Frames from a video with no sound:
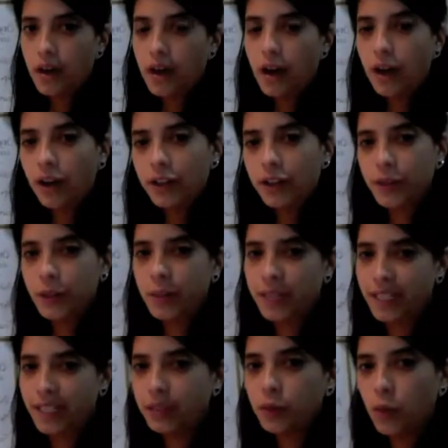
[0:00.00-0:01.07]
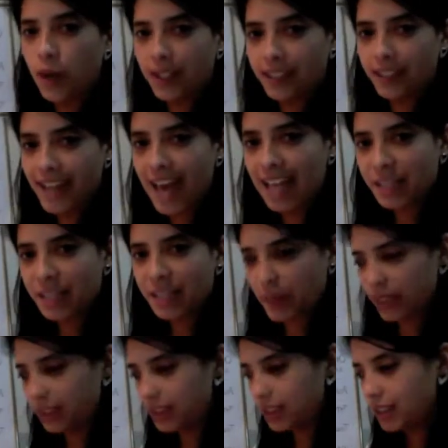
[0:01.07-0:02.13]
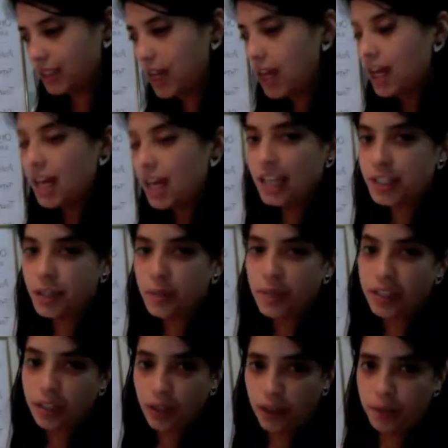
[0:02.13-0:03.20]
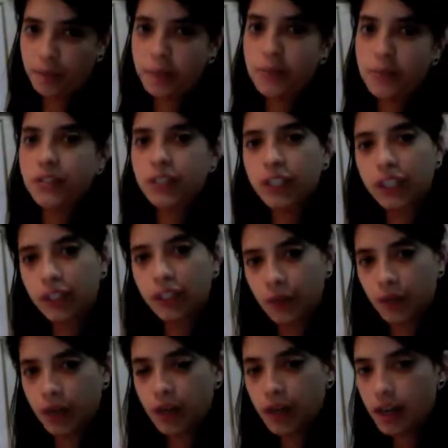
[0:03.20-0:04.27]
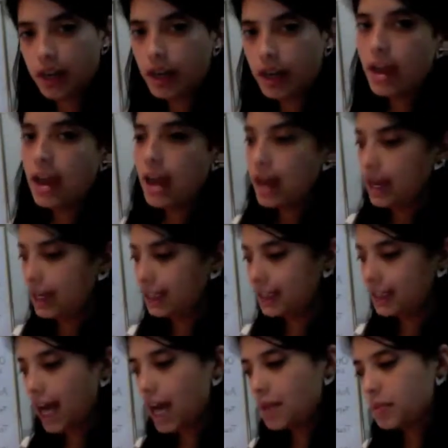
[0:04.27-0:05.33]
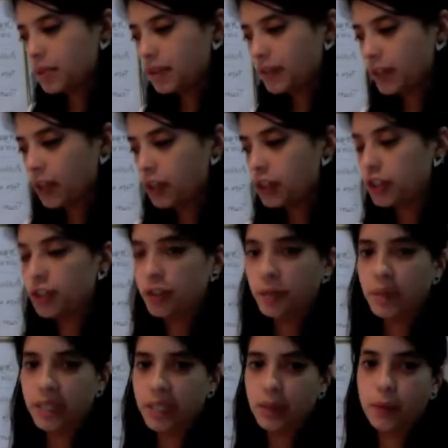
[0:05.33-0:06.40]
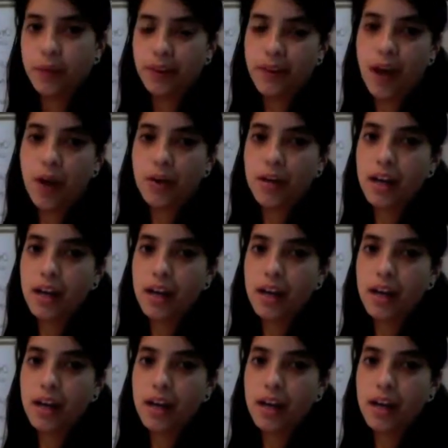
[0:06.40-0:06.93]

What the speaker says: also meet quality aspects. It should be calm, secure. Its atmosphere should be without